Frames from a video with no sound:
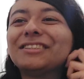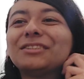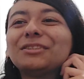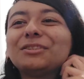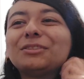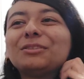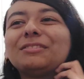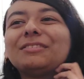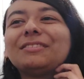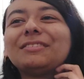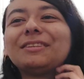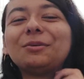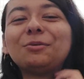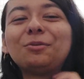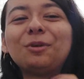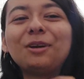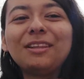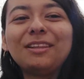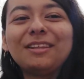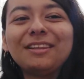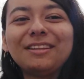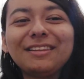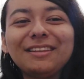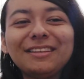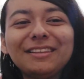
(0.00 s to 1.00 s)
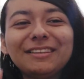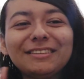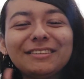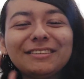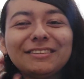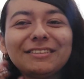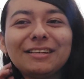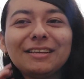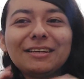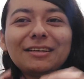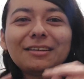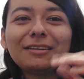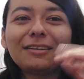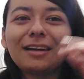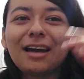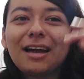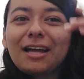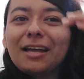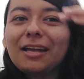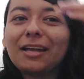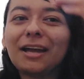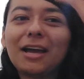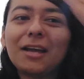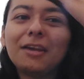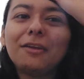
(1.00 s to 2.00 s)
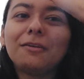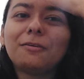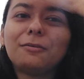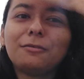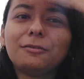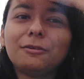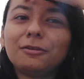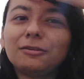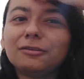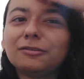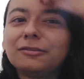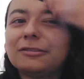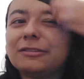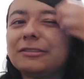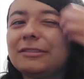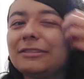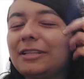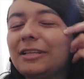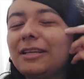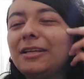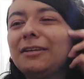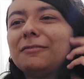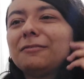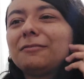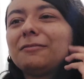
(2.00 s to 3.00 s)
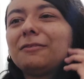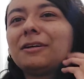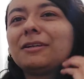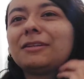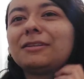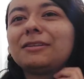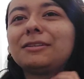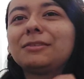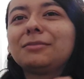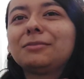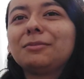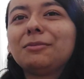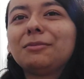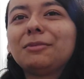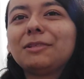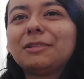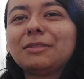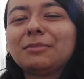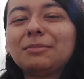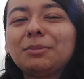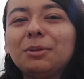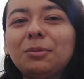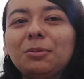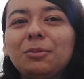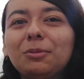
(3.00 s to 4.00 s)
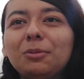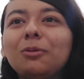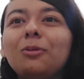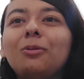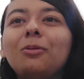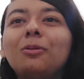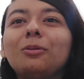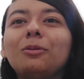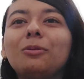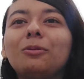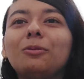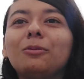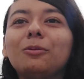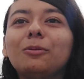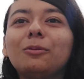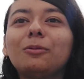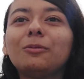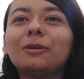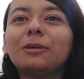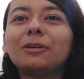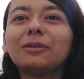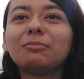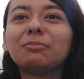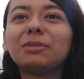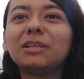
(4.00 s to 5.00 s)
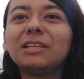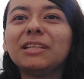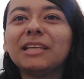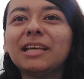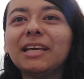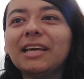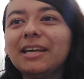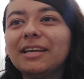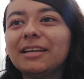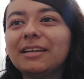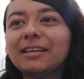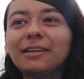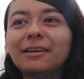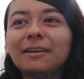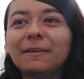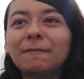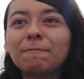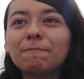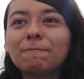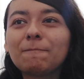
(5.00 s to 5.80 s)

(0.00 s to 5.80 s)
just the way that then just like I, I don't understand why some of these people would want me dead